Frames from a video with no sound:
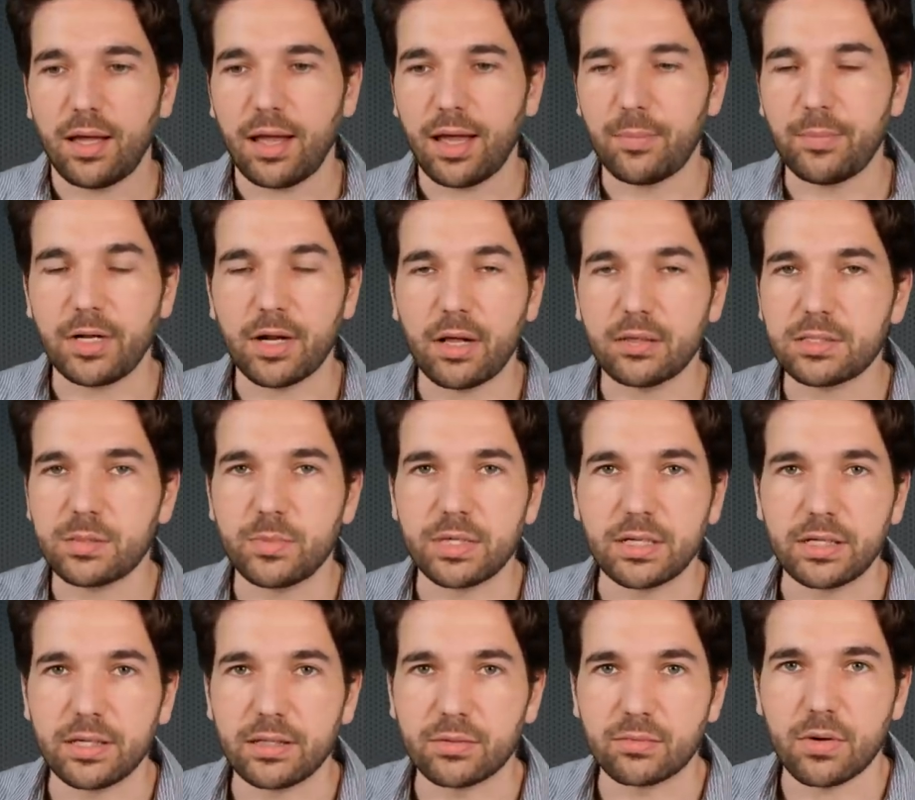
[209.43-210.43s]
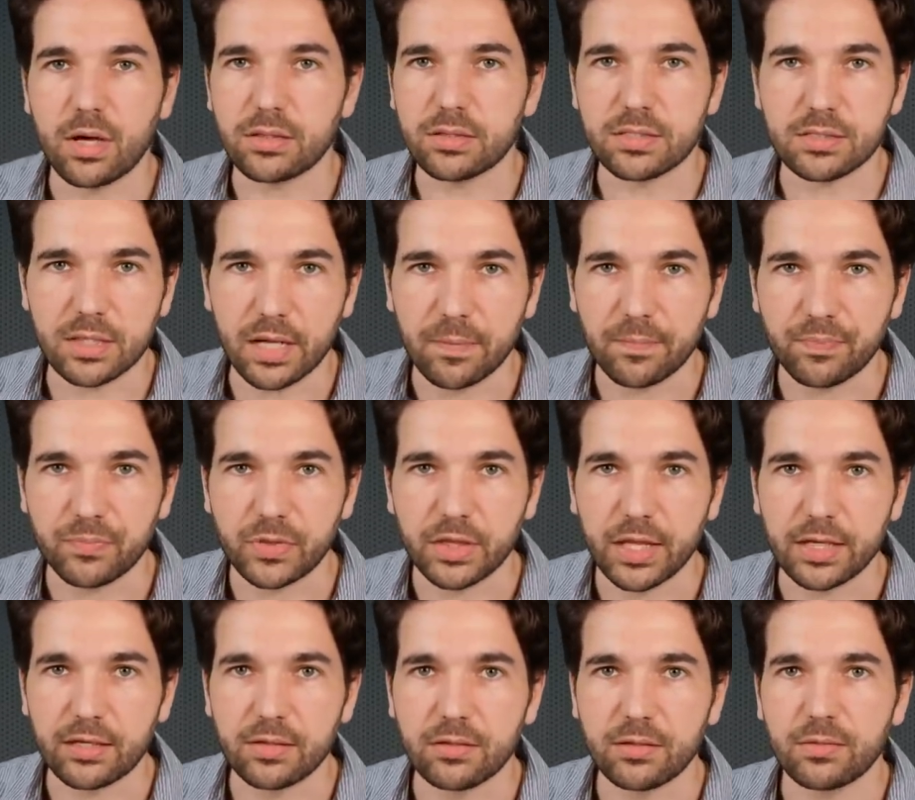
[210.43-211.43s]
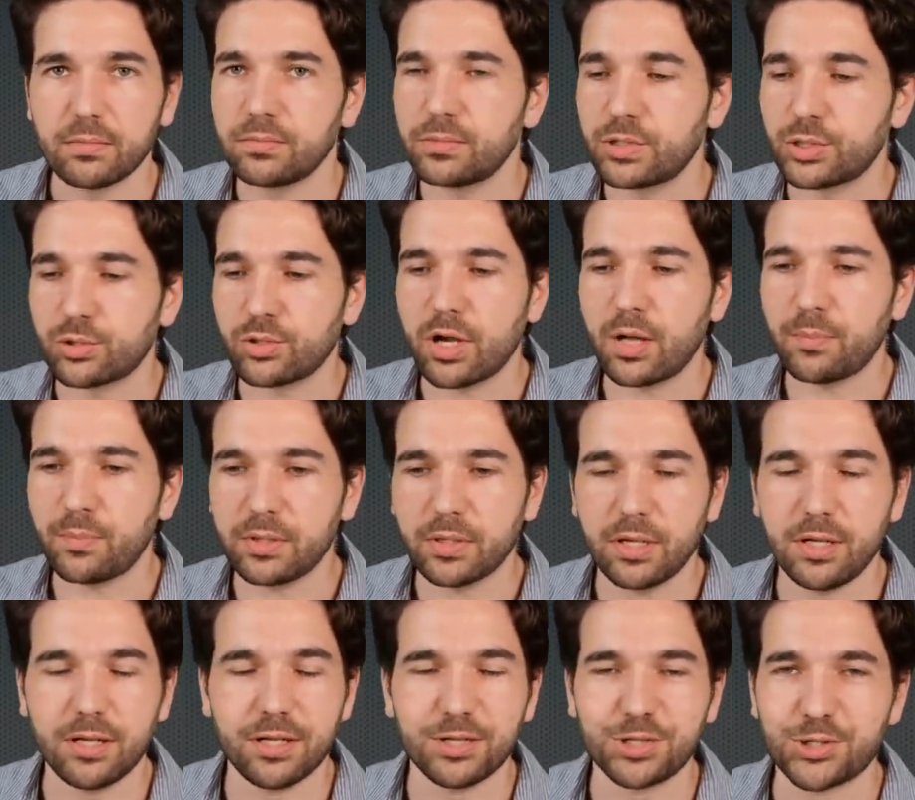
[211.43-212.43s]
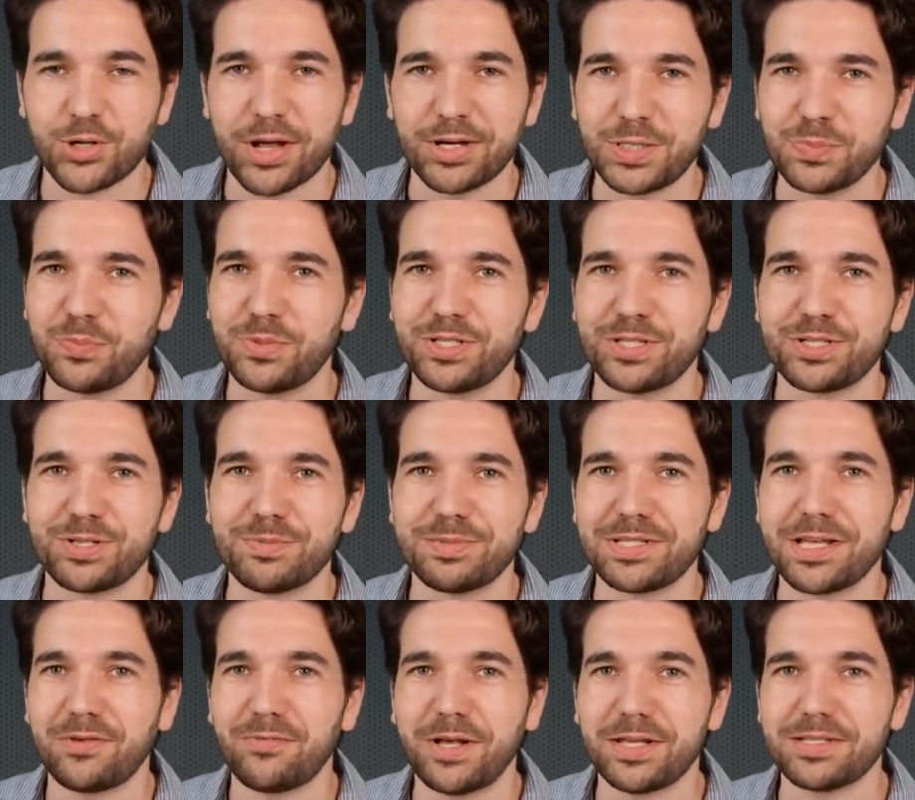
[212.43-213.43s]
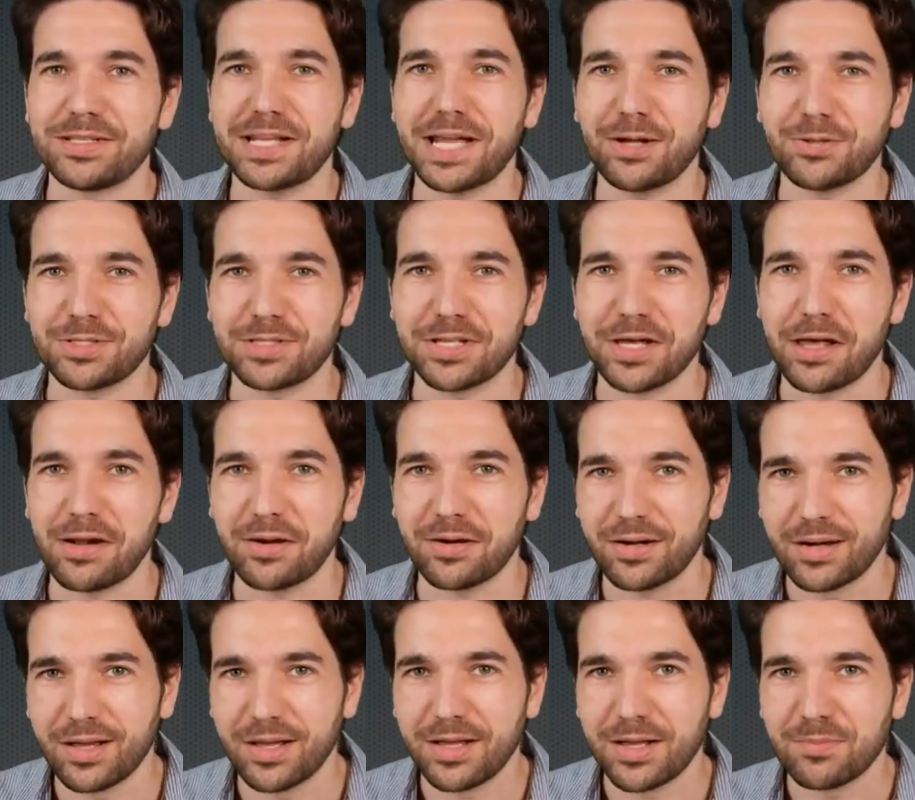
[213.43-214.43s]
I mean, ultimately, they're all the same. Like, Trump tried to position himself as an outsider,